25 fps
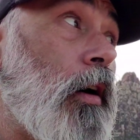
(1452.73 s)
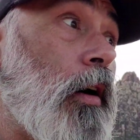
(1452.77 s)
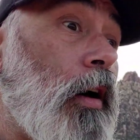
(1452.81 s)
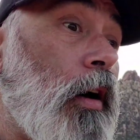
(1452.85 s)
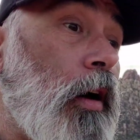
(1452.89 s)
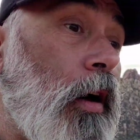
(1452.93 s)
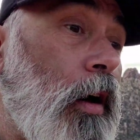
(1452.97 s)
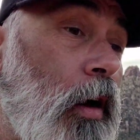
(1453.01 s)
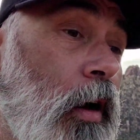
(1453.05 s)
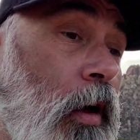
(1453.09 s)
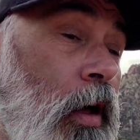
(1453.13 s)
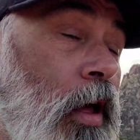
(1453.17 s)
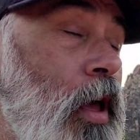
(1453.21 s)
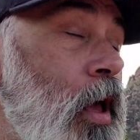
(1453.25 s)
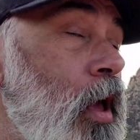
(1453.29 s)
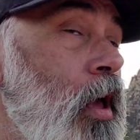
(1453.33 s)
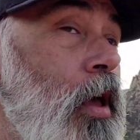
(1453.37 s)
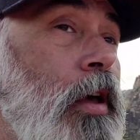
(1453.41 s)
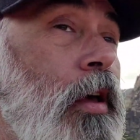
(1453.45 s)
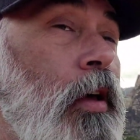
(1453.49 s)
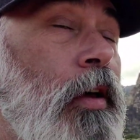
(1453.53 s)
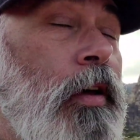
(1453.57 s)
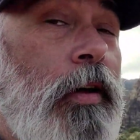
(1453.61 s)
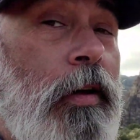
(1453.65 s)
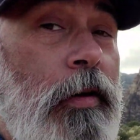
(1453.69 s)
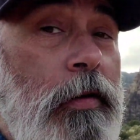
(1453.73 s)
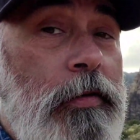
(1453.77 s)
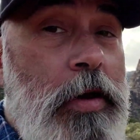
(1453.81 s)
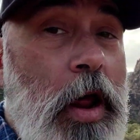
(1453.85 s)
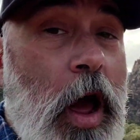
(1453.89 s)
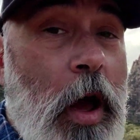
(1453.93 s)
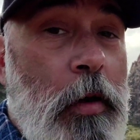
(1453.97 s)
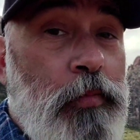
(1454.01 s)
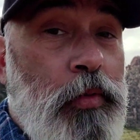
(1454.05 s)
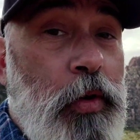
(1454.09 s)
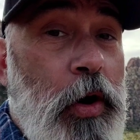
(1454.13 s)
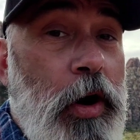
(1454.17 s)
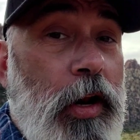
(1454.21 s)
Oh,
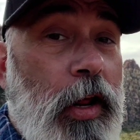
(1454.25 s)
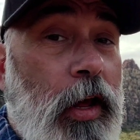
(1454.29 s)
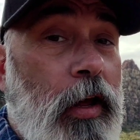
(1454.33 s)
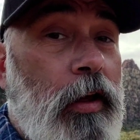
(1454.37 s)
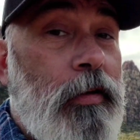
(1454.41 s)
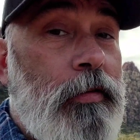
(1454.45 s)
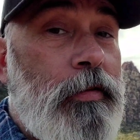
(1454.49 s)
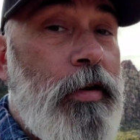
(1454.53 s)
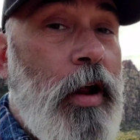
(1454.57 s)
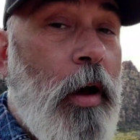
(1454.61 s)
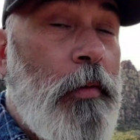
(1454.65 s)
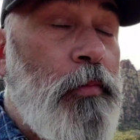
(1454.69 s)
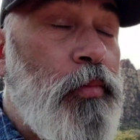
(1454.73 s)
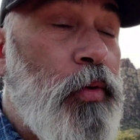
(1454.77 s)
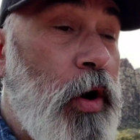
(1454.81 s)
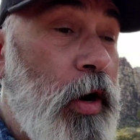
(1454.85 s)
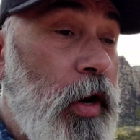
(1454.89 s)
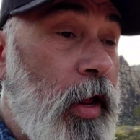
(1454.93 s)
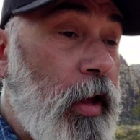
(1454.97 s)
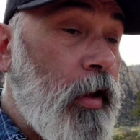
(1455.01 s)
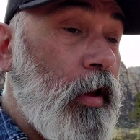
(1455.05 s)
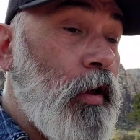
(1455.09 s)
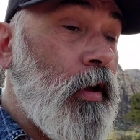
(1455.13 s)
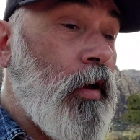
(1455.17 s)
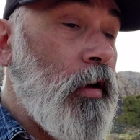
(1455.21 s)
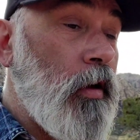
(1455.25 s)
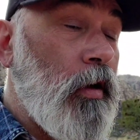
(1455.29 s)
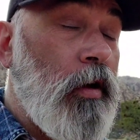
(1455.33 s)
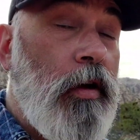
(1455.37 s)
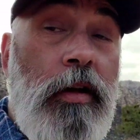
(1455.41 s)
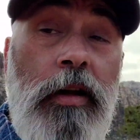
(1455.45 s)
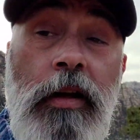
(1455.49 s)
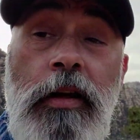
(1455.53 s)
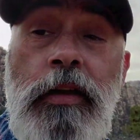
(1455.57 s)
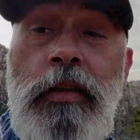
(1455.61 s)
not pretty, not pretty.